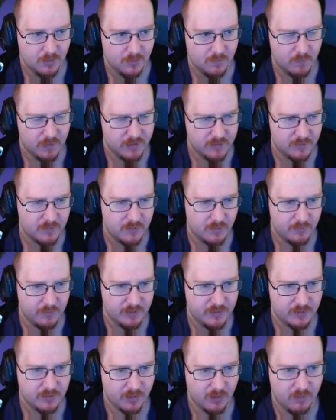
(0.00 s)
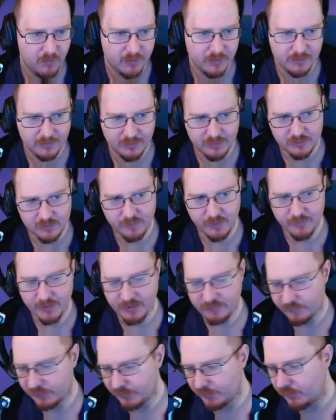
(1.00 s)
When does Arisa's Hulk get deleted by
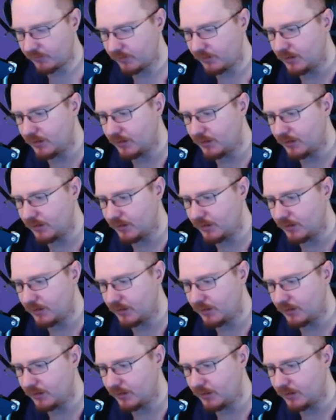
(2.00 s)
Matrix?